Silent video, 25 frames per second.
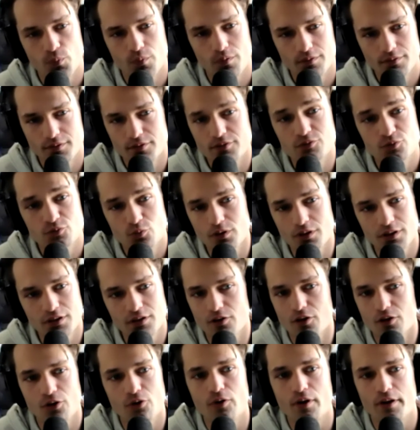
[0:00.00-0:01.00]
there's really
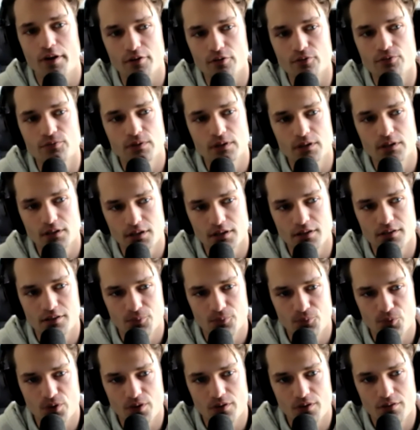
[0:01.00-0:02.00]
no greater feeling
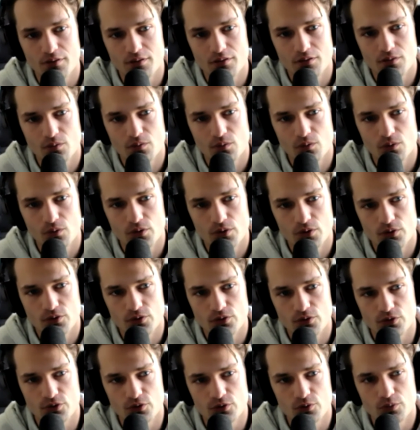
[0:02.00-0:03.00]
than when
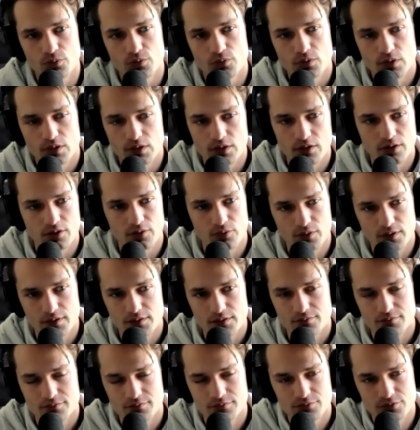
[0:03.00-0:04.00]
you hear that
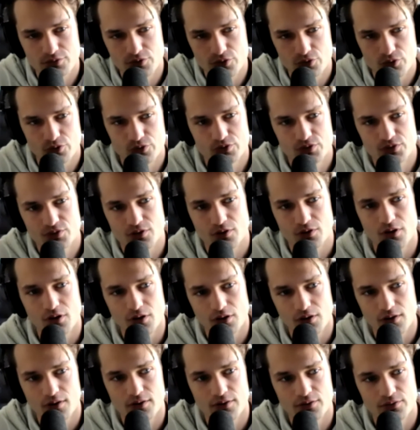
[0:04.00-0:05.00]
your
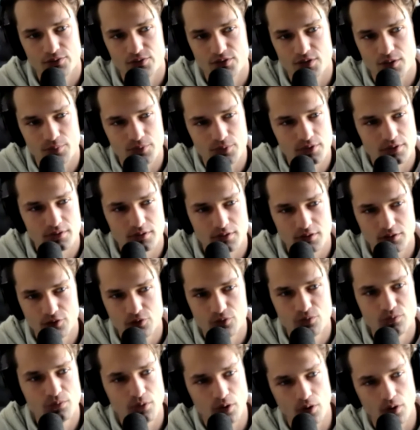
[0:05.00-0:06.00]
song, something that
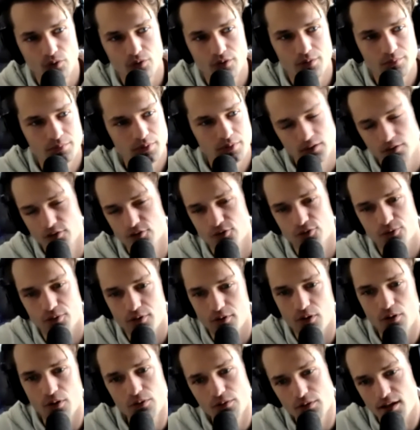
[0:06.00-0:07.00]
you wrote about
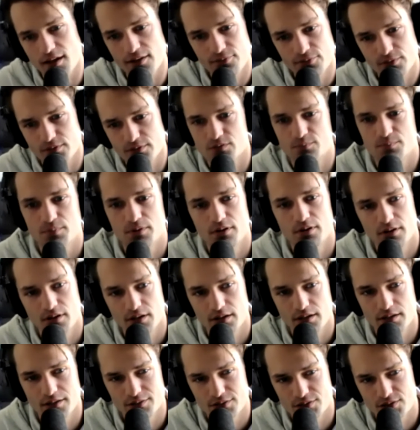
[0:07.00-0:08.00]
your own life
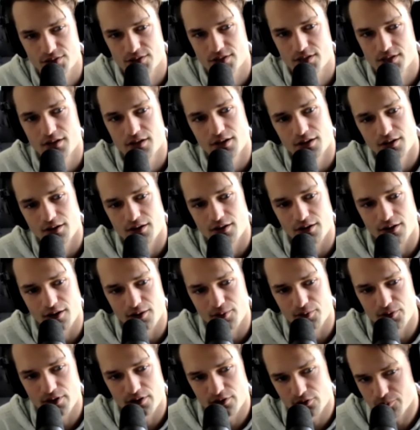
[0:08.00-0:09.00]
experience,
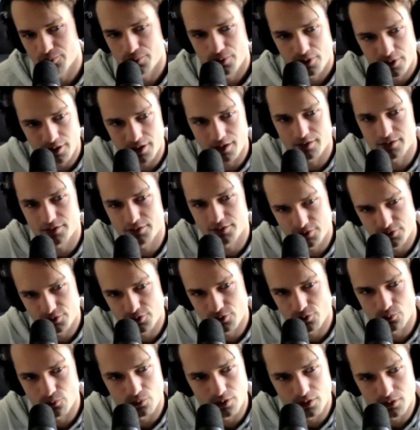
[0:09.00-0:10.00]
that you put out into
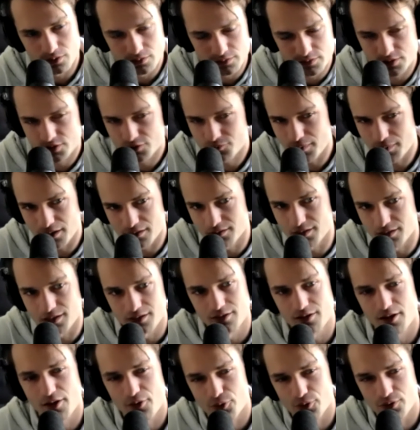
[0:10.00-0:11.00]
the world expecting
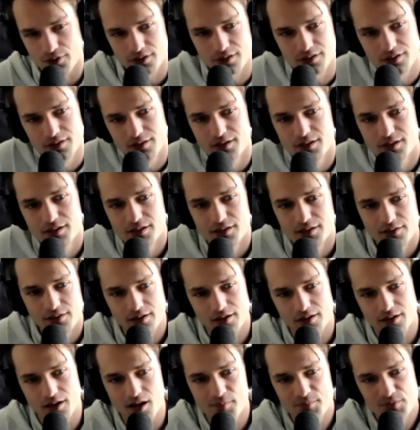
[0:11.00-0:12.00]
nothing, that
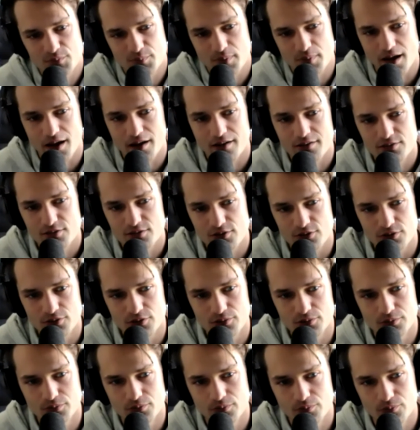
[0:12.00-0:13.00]
it comes back to
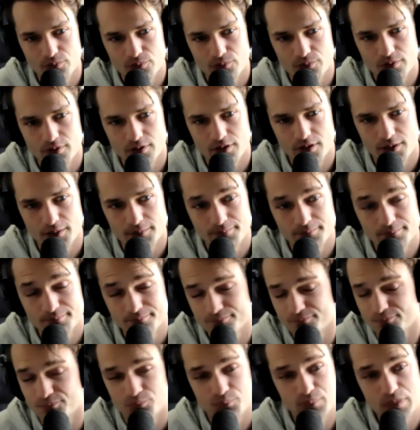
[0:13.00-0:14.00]
you,
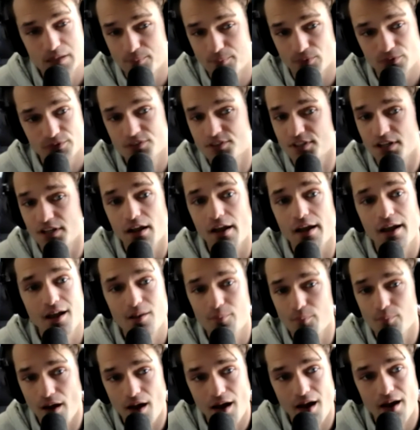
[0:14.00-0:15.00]
people singing
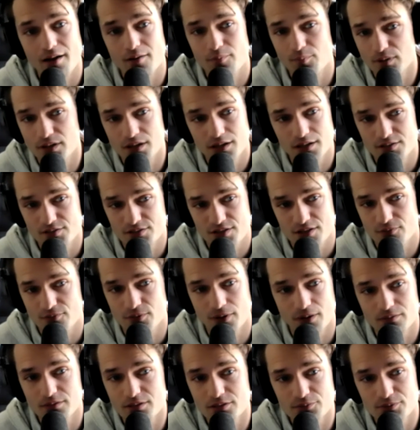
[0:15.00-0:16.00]
it back because they
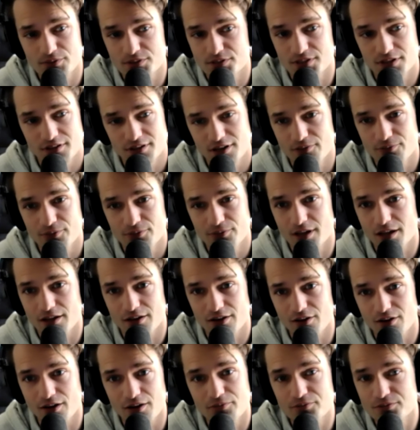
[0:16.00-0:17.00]
felt it was significant
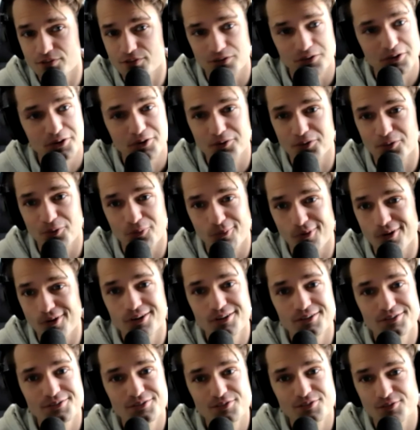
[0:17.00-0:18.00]
enough to learn the
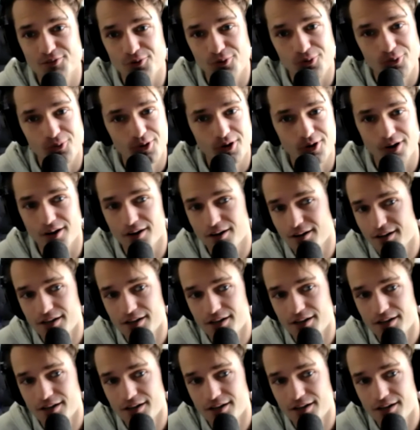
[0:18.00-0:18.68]
words, or